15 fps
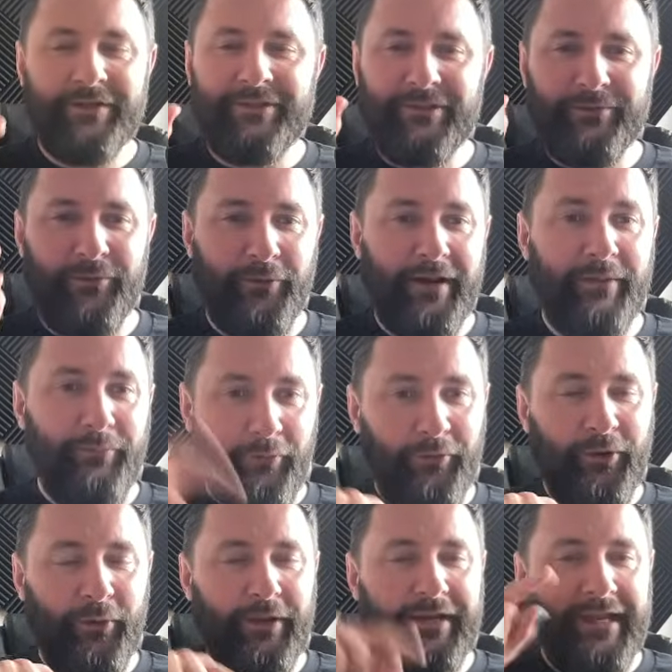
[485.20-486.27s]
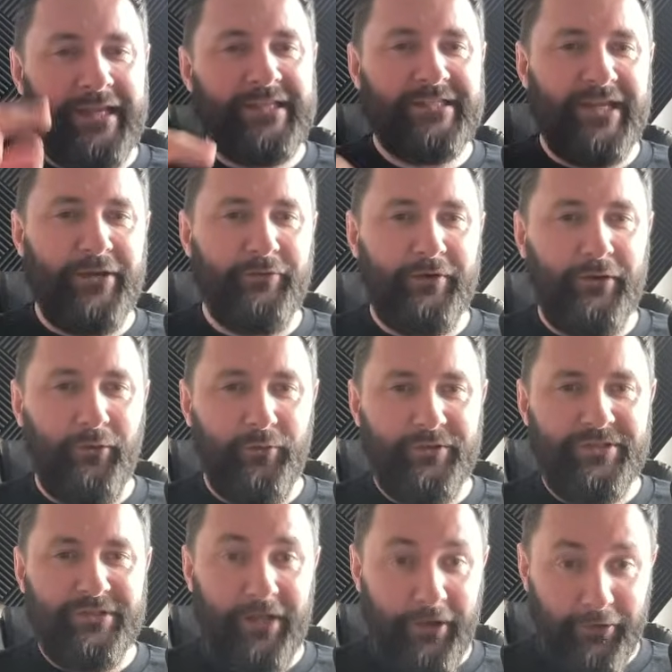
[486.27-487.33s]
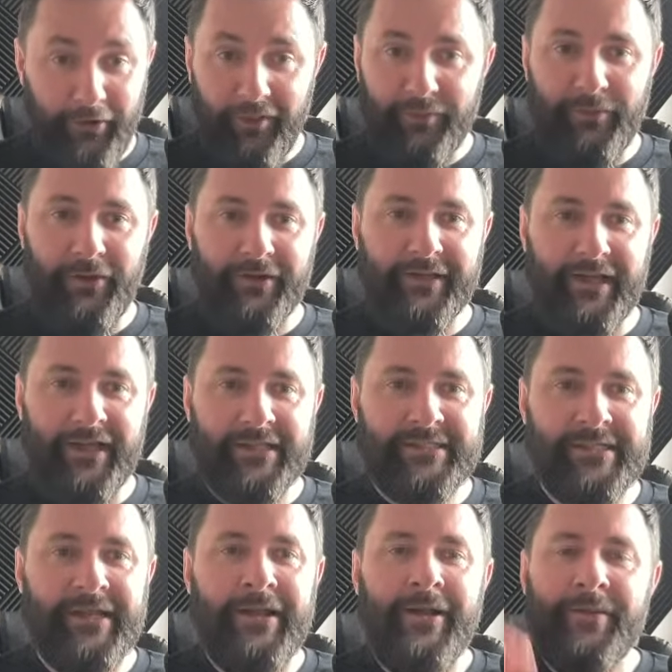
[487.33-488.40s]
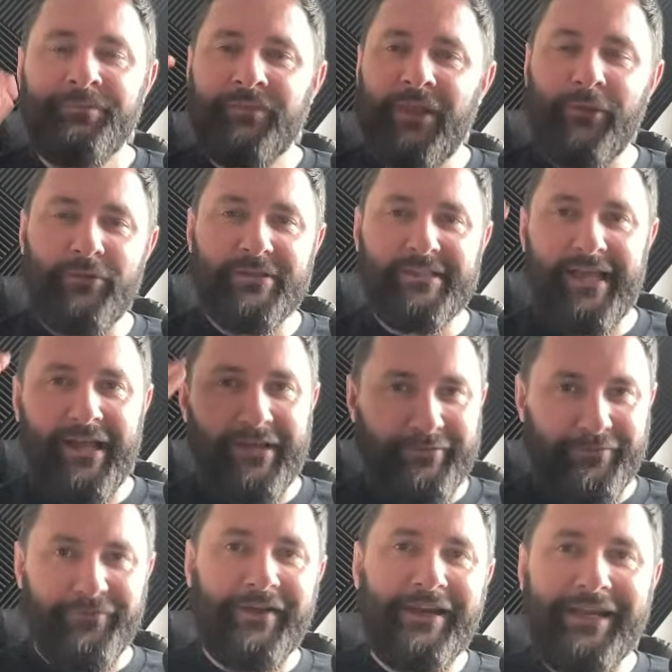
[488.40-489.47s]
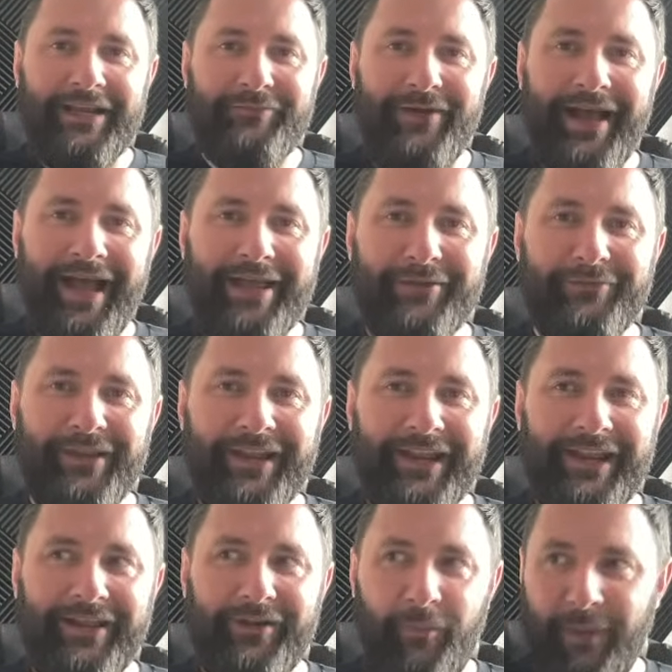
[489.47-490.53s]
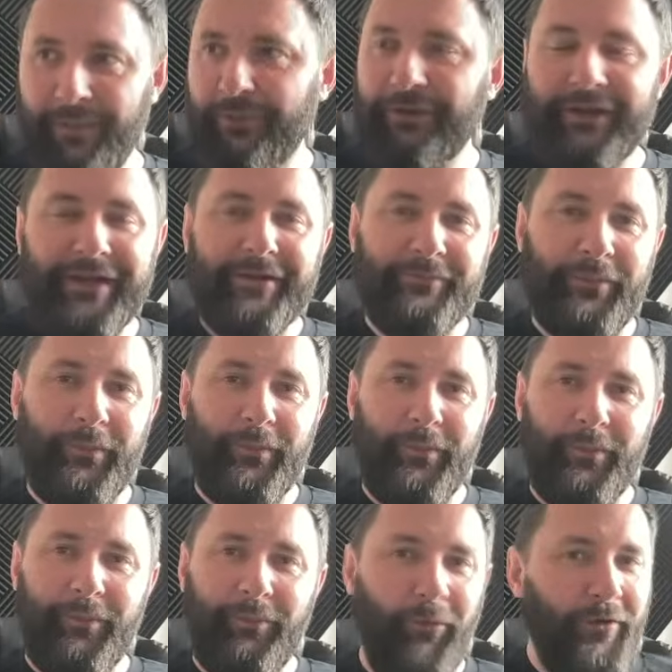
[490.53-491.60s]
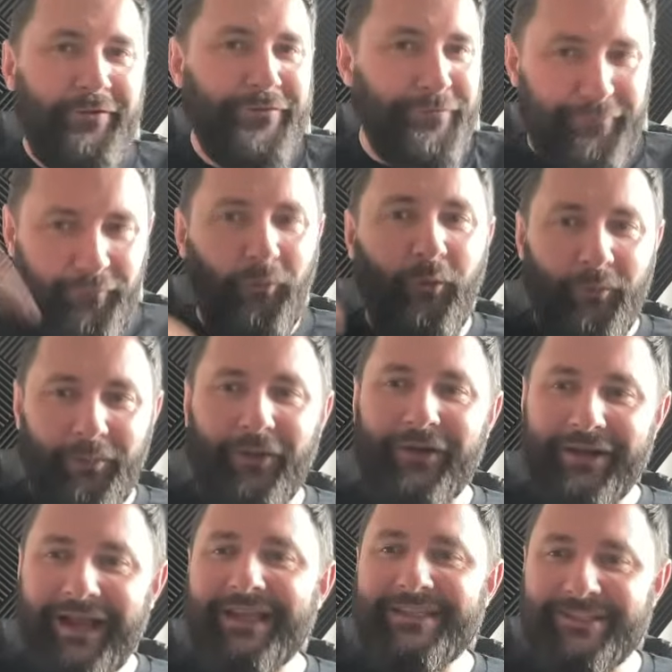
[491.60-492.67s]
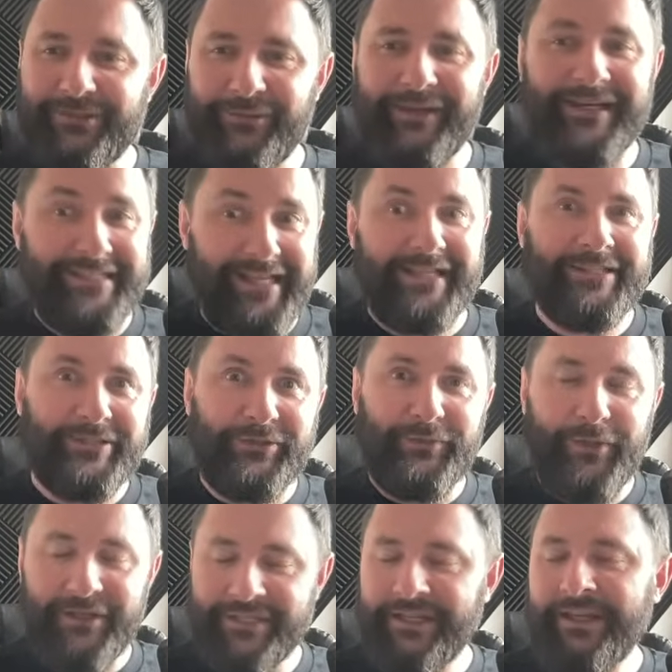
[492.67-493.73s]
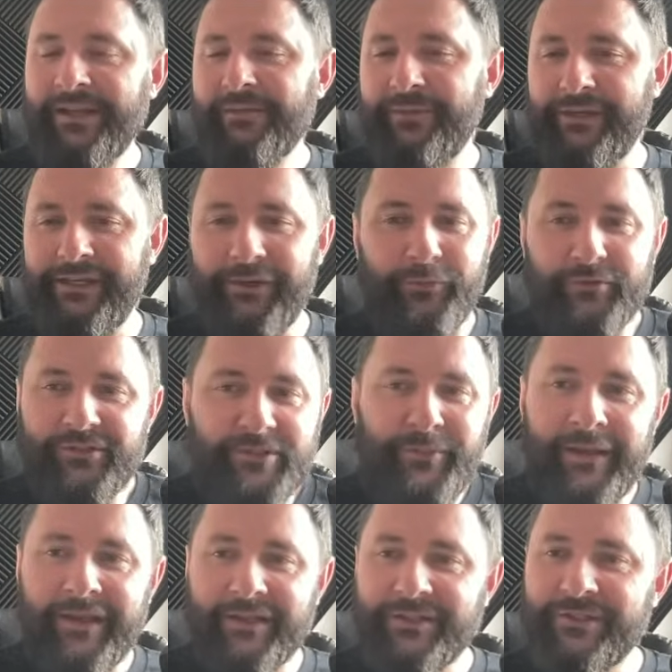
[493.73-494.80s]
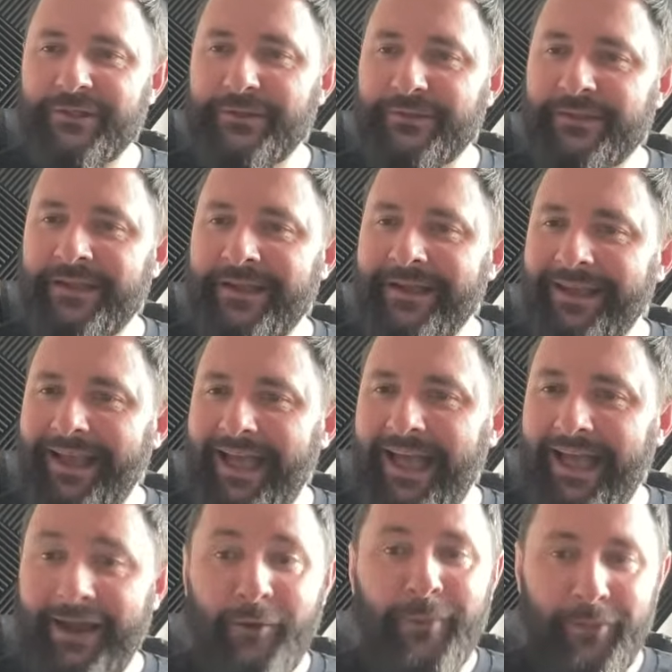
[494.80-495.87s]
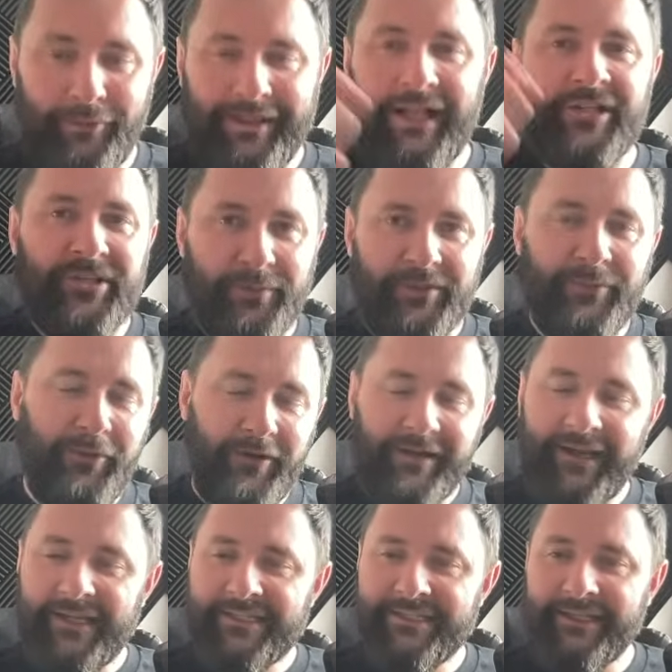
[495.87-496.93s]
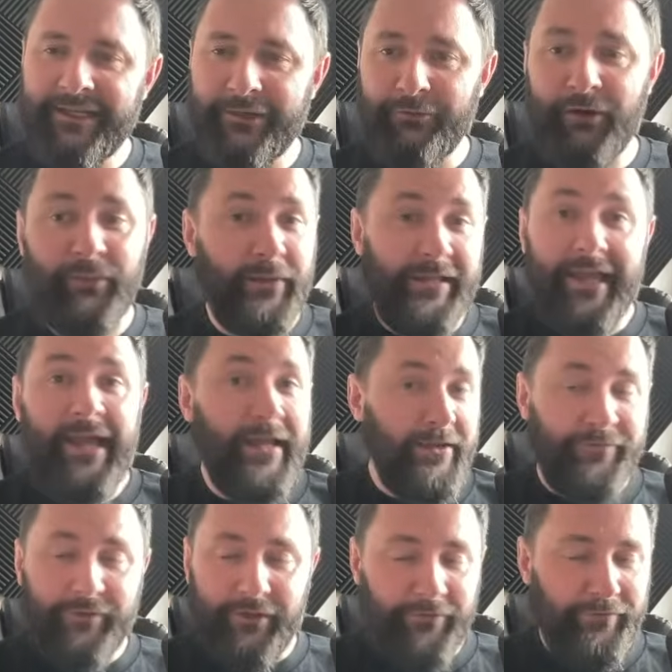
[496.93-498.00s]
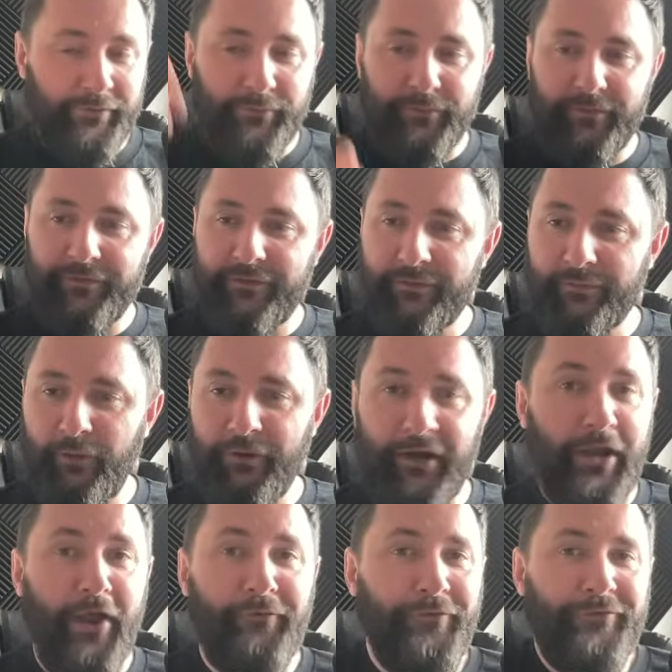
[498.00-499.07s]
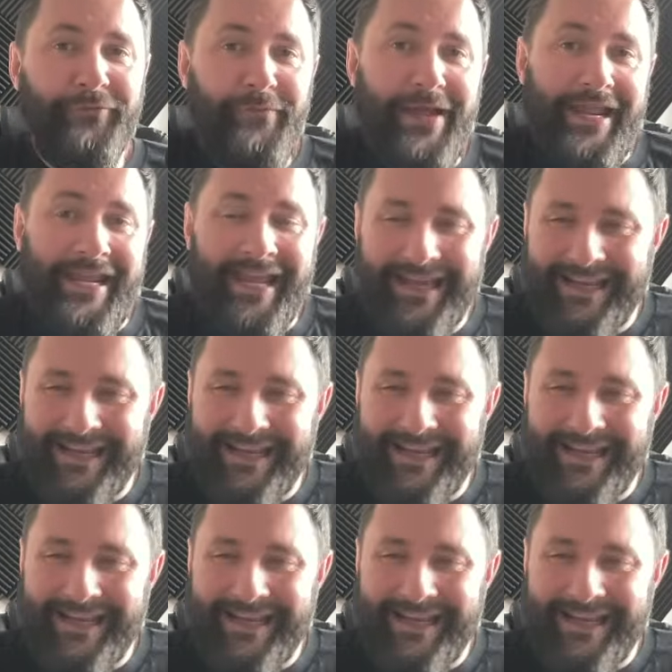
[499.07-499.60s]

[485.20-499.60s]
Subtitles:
to. But when I broke away last year and launched another podcast, it was that feeling in my head of like, are people going to want 4 podcasts a week? Is that too much? But you can always just pick and choose. And I know people catch up on the podcast later on, but yeah, if you want enough of me,